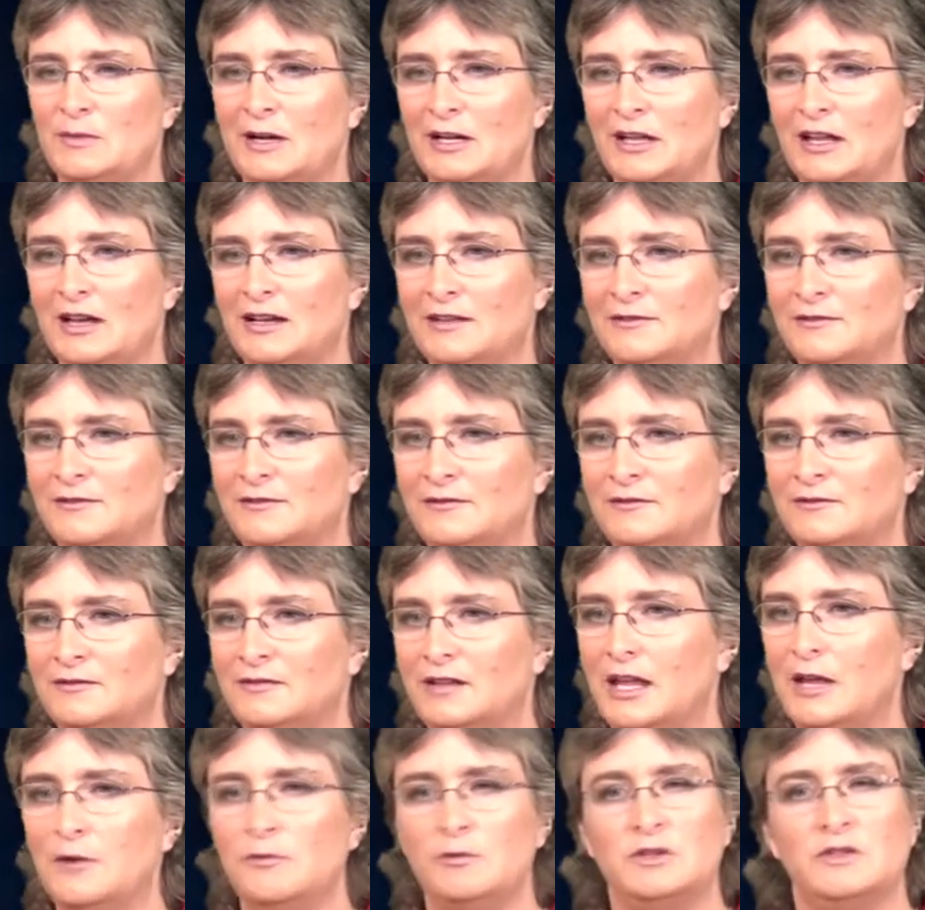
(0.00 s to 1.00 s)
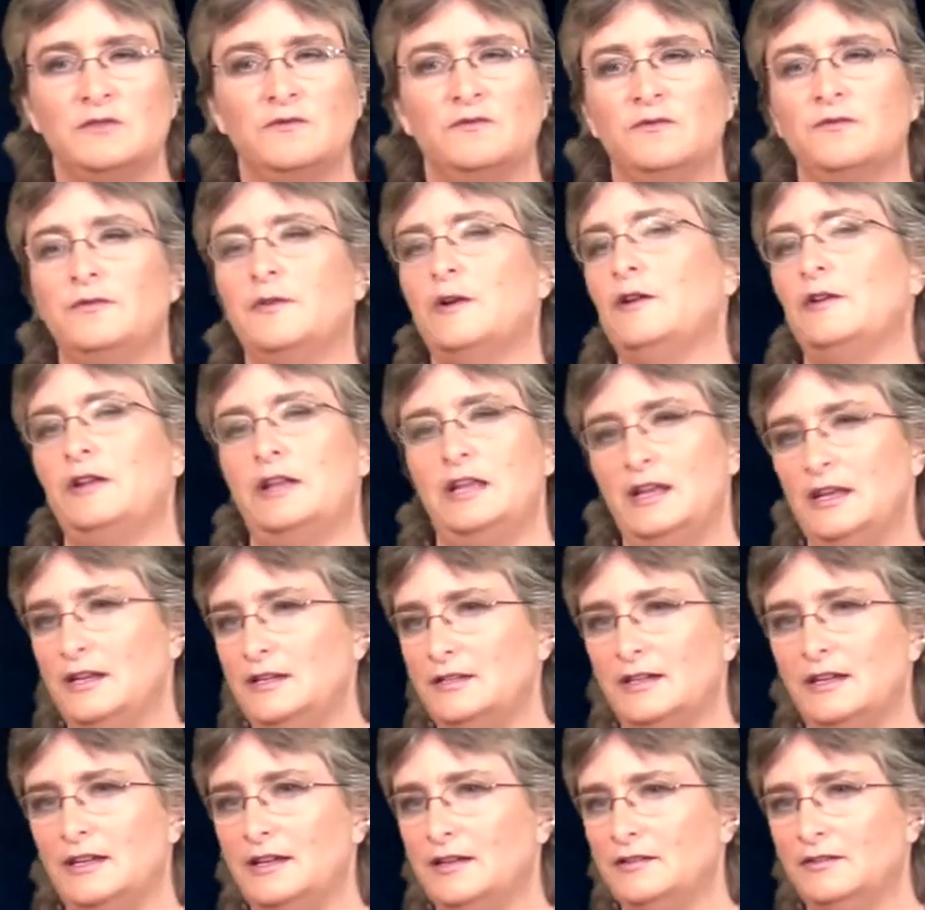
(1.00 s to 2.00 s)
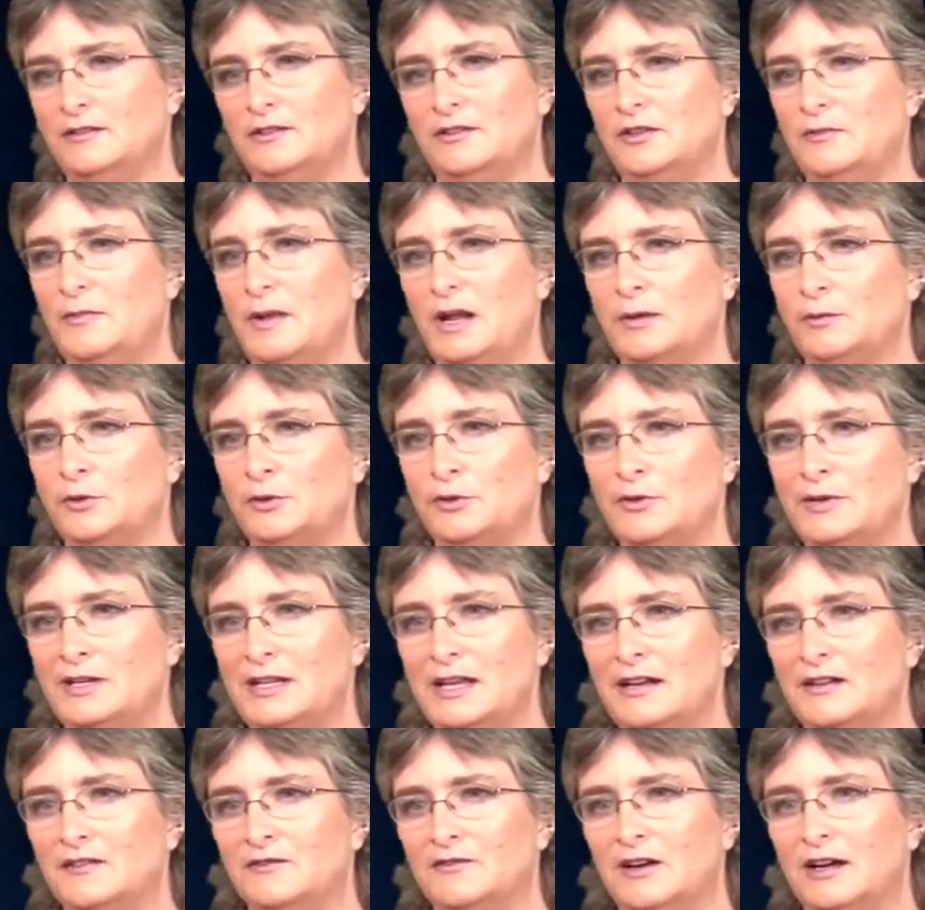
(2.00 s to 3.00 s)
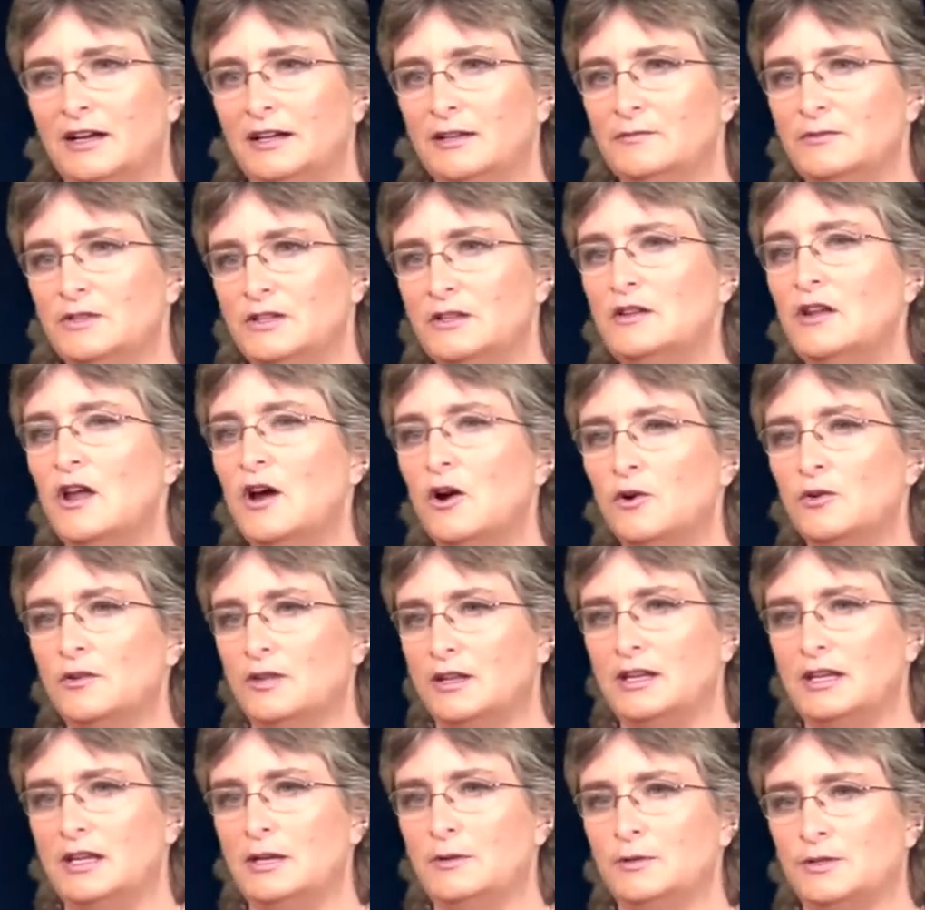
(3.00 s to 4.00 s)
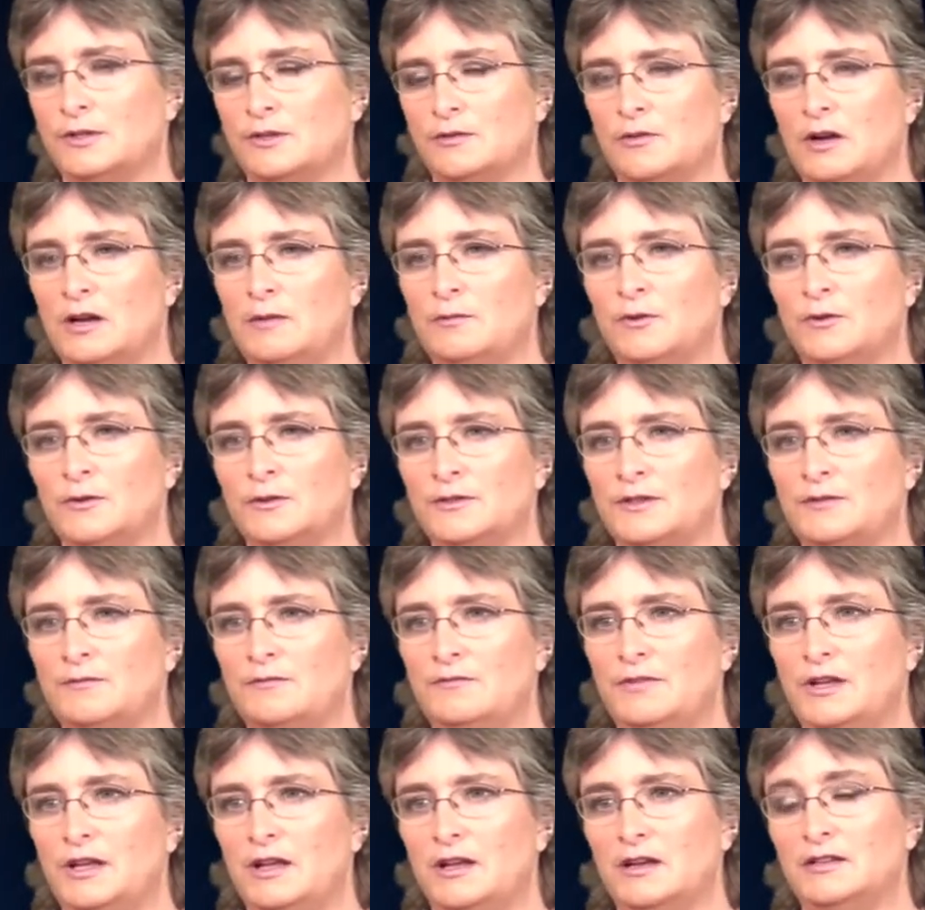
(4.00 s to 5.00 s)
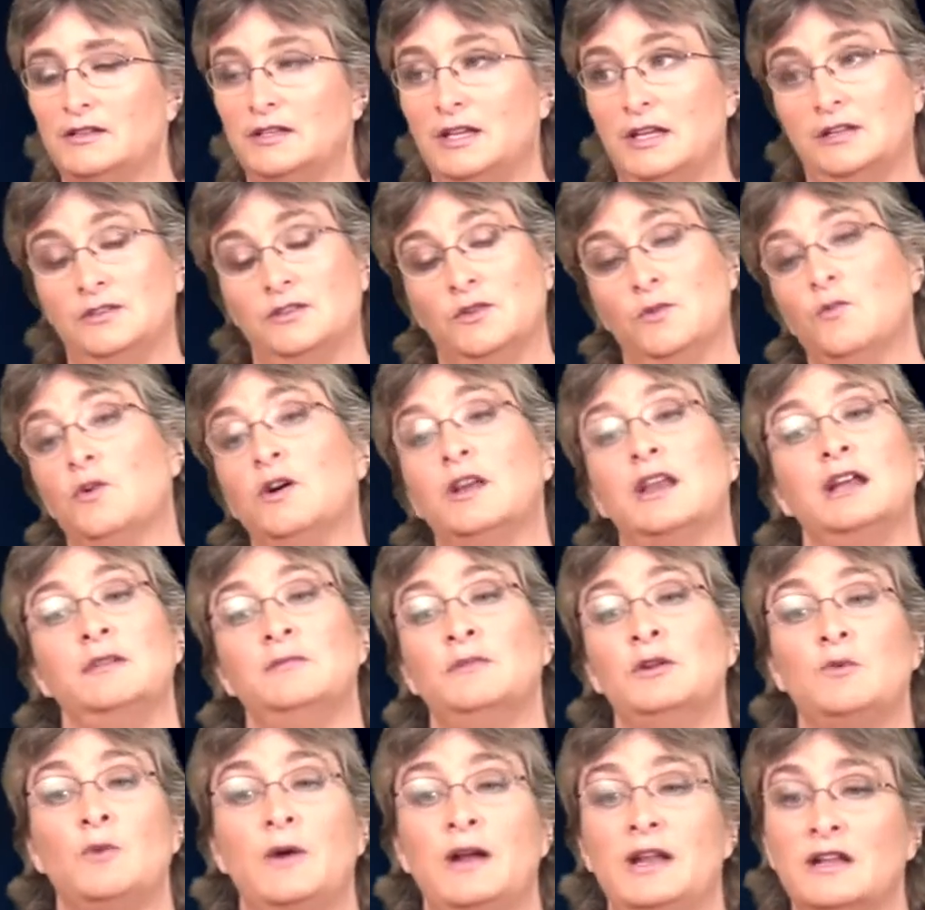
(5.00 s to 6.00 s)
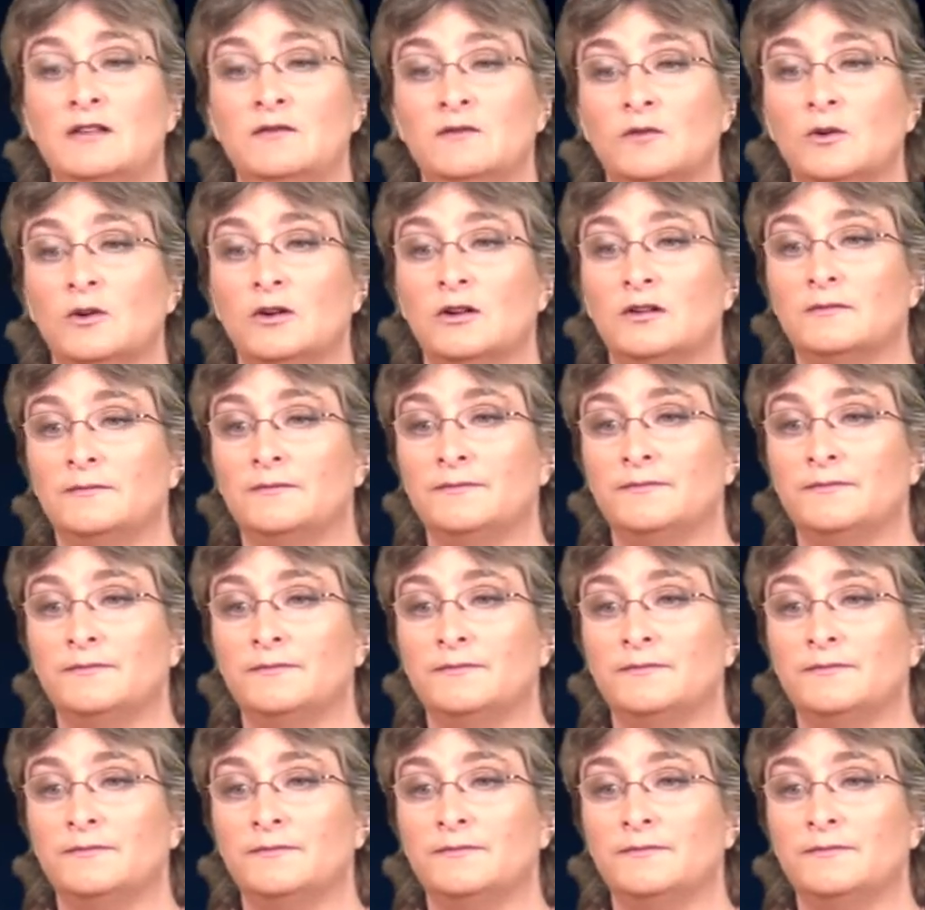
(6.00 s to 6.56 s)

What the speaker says: life, it was very easy to be able to identify him, to know that he was the right person because he's the one I'd been waiting for.